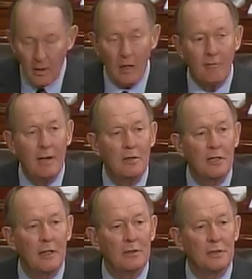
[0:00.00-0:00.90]
of our
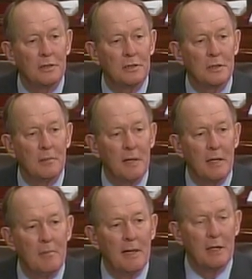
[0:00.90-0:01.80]
Intelligence
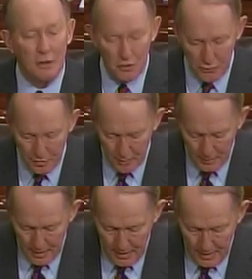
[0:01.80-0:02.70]
Committee, making
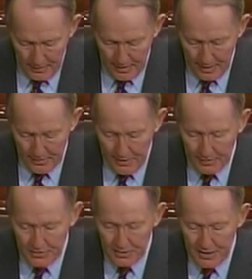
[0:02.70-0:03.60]
sure that our
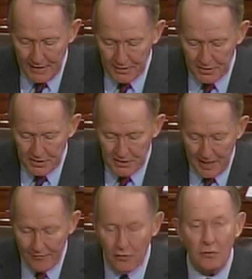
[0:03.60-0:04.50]
intelligence agencies
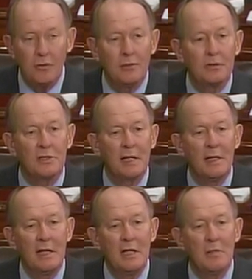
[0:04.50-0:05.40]
have the tools they
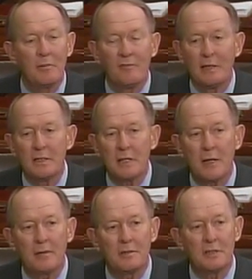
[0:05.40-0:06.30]
need to prevent
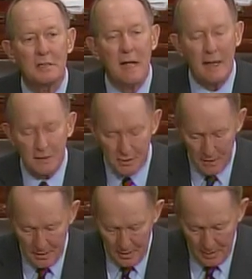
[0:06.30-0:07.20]
terrorist attacks
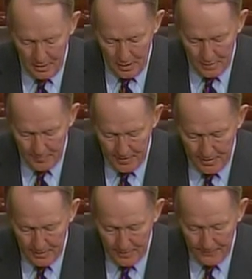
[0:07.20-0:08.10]
on
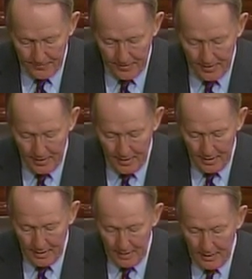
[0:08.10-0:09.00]
America.
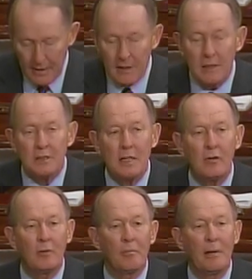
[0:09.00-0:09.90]

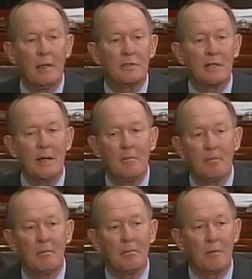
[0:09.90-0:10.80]
Senator
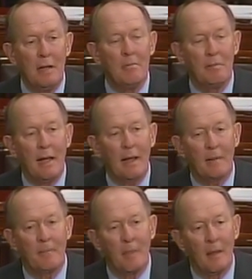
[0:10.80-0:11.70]
Sam Brownback
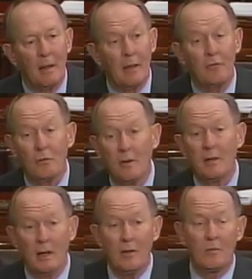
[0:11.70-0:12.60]
is going
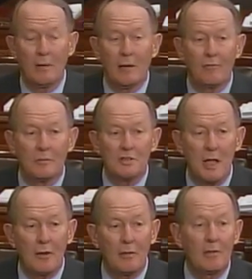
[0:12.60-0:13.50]
the other way, from
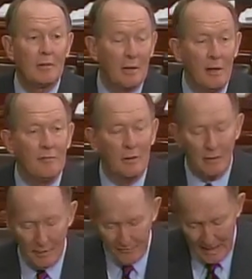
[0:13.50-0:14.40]
senator to
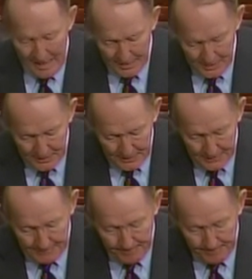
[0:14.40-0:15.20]
governor of Kansas.